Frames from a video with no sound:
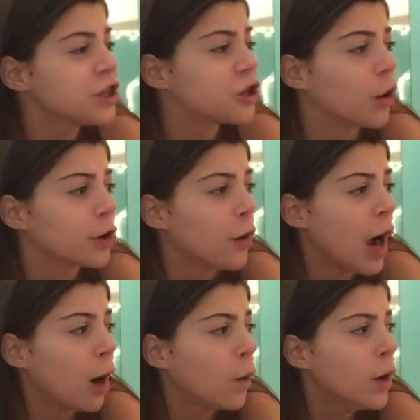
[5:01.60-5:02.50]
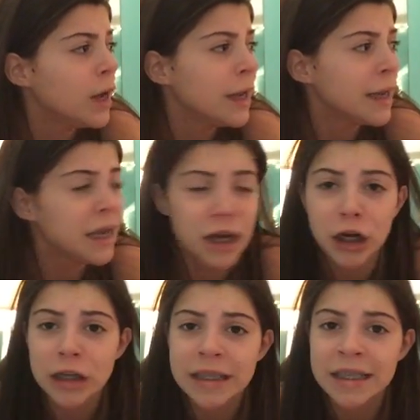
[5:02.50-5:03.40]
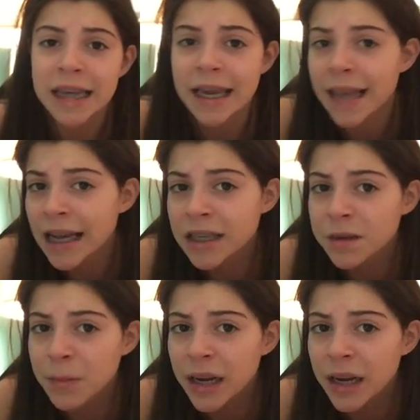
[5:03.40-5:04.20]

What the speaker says: don't know how he could say that to me.